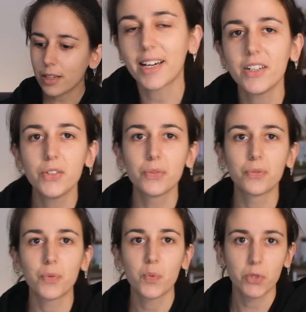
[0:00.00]
I kind of
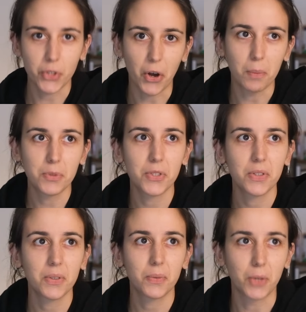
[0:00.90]
stopped
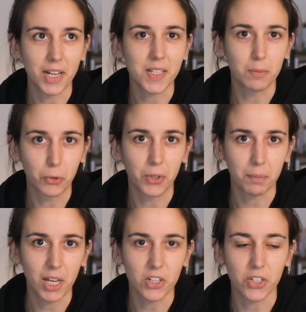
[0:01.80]
writing morning
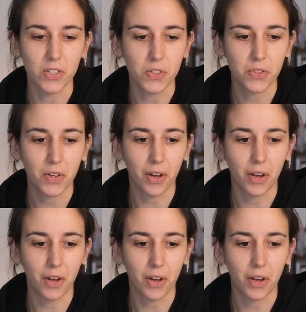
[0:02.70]
pages